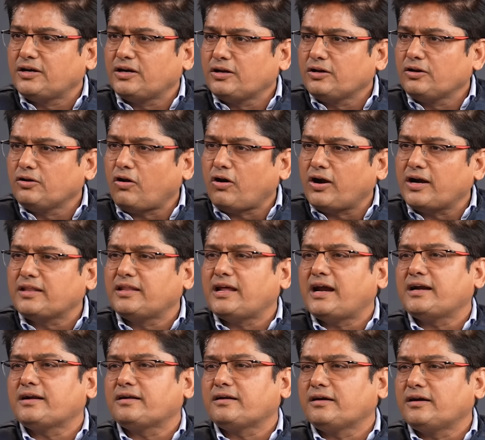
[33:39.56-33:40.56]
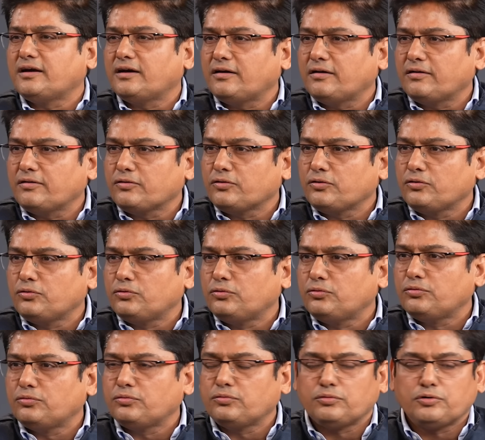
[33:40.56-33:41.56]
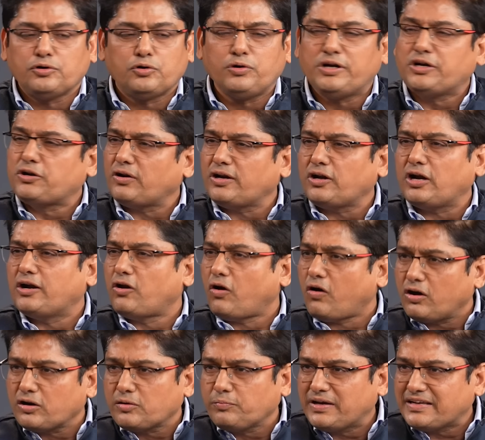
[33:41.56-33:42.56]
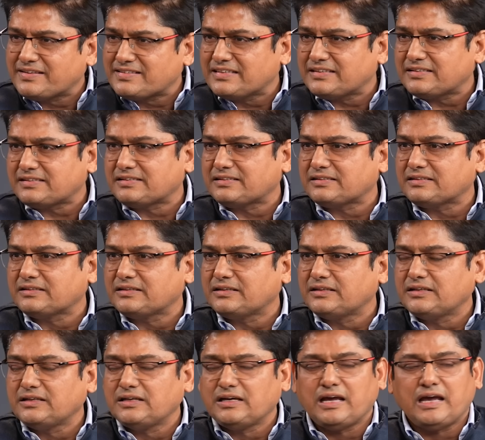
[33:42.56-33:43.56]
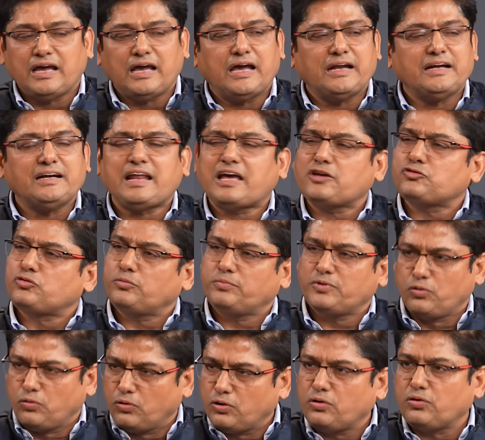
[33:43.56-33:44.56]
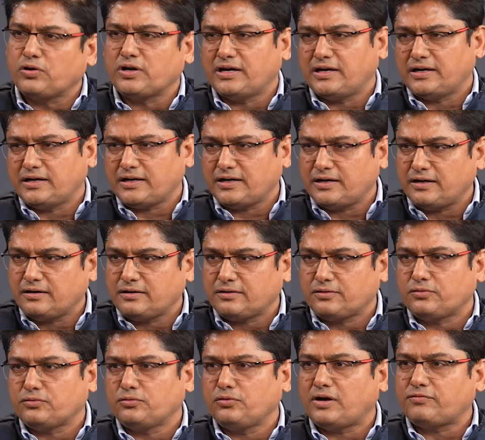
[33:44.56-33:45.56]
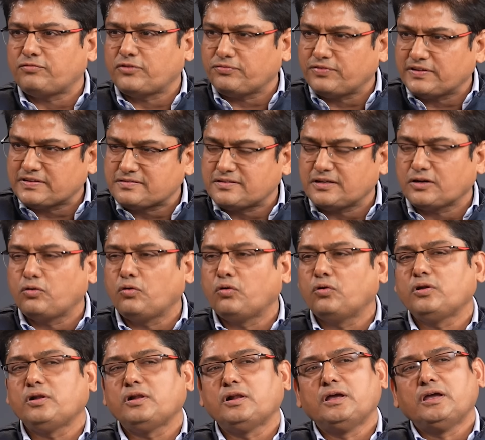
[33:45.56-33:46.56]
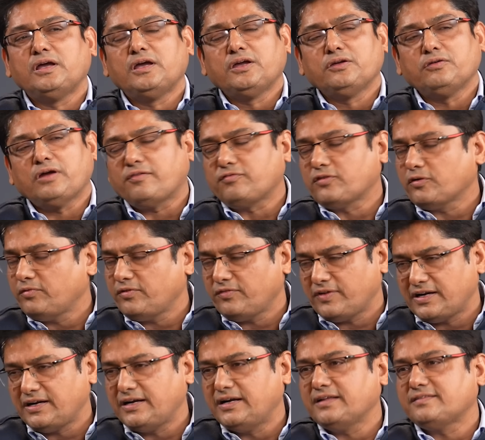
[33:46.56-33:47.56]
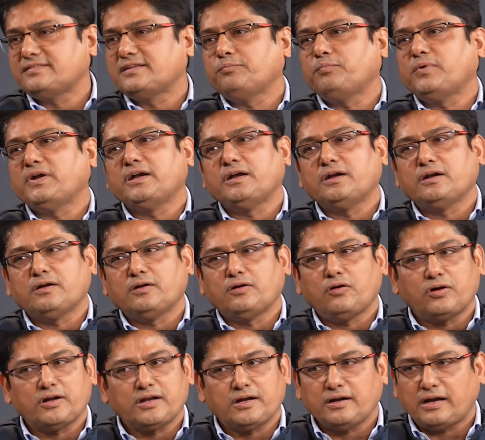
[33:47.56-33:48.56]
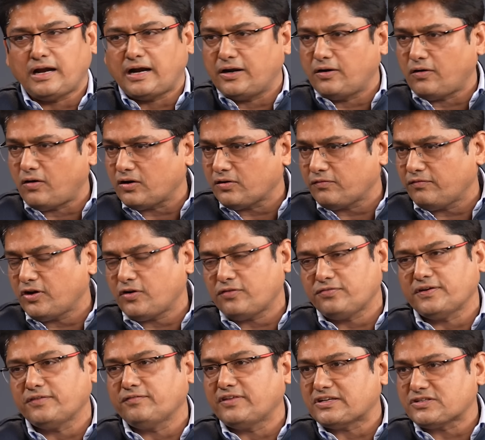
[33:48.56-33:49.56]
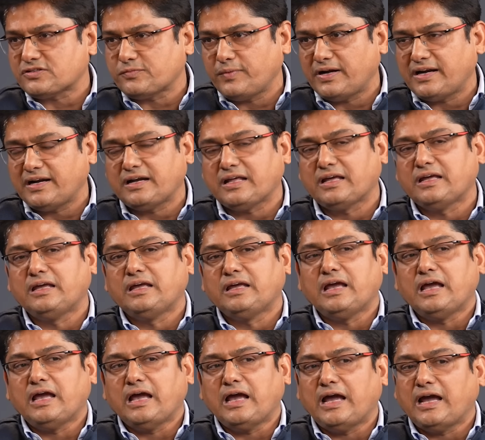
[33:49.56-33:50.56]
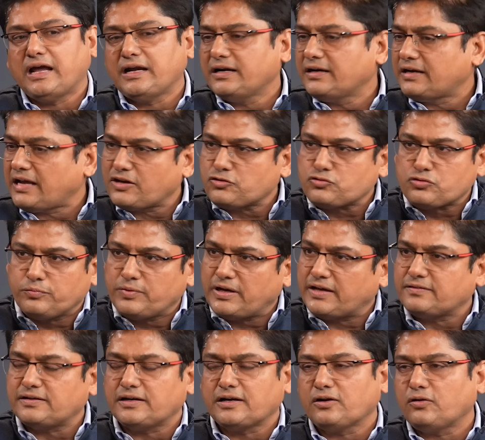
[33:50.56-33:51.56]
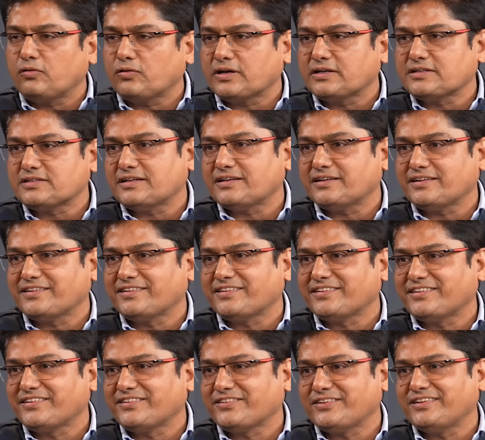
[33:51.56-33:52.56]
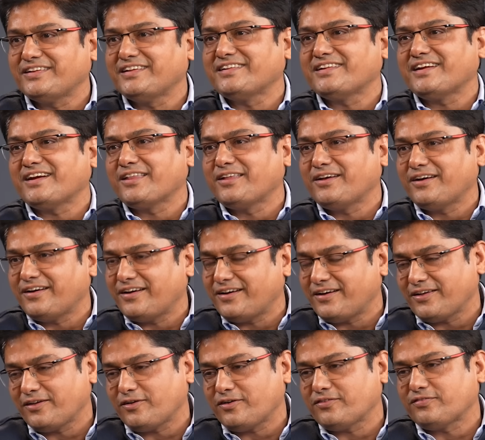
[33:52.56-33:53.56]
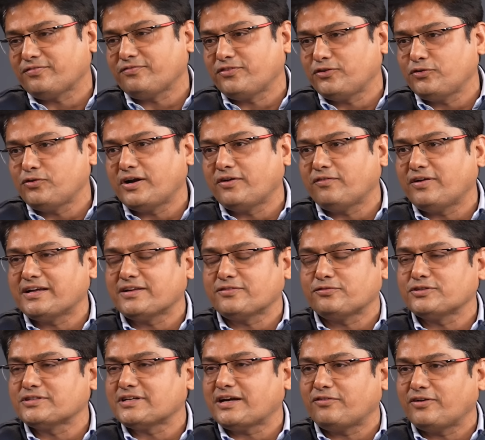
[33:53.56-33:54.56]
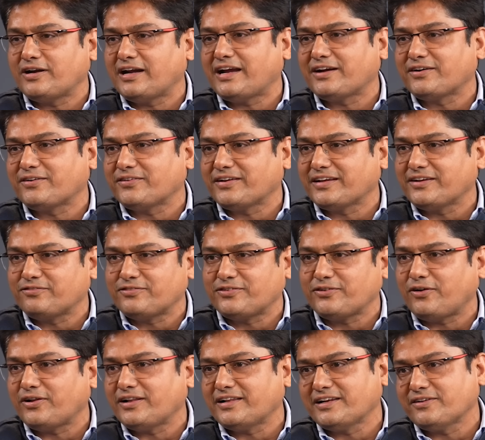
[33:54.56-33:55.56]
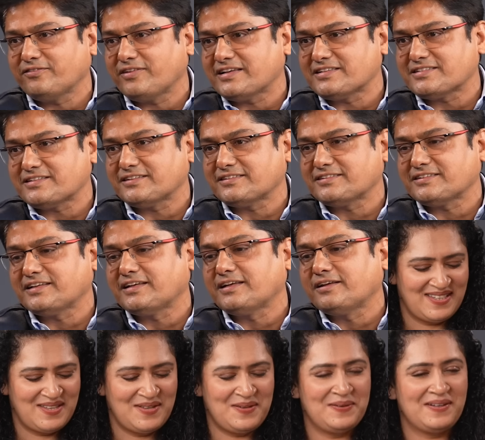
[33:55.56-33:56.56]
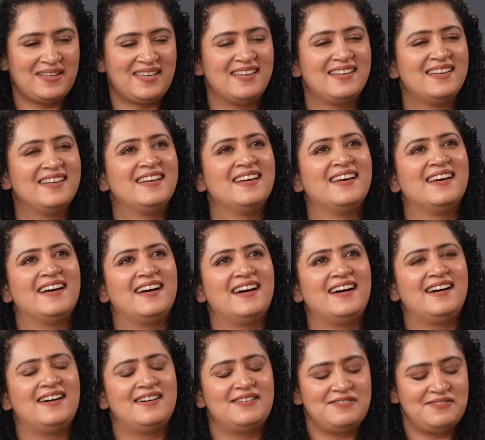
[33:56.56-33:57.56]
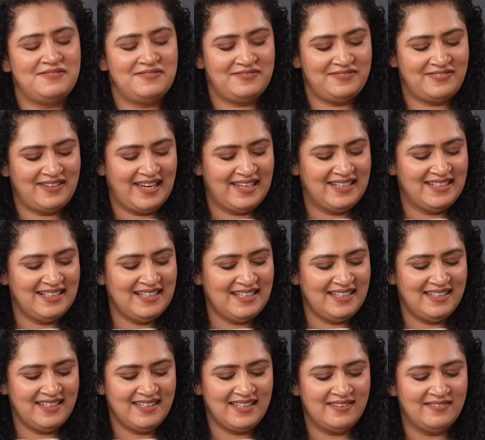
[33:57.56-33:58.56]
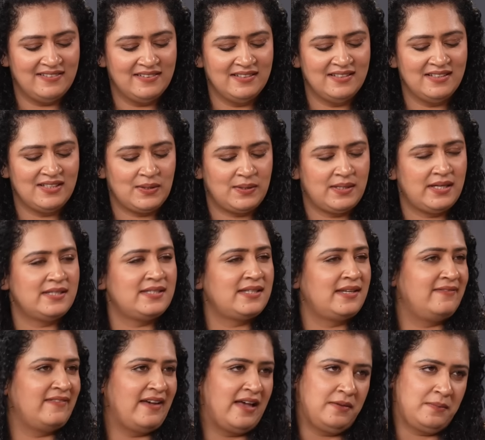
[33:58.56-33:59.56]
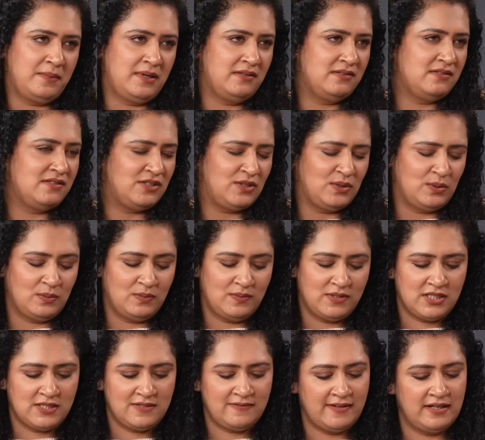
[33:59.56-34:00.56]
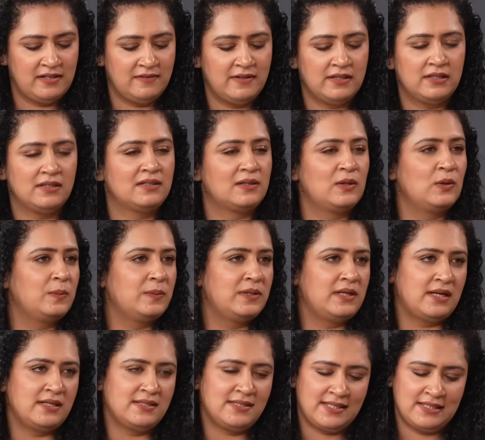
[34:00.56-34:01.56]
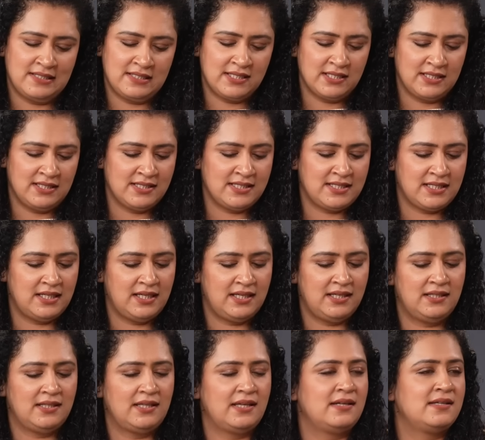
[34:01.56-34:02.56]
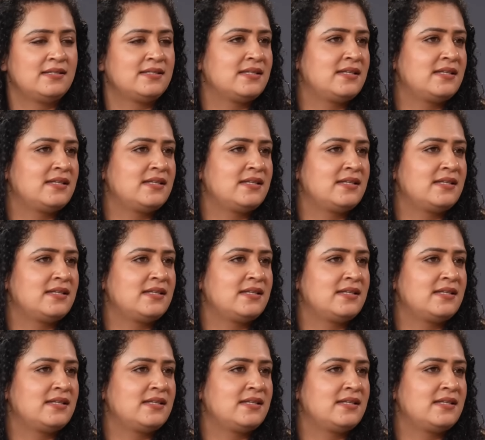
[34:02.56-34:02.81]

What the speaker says: not that you do it on an ad hoc basis, and it has to be goal oriented. You have to fix the goal, you have to be very disciplined, not an ad hoc way of investment, and it has to be asset allocation. So these are the few advice which I would like to give to all the investors. Okay. Finally, given today's environment, which is filled with global uncertainty, there is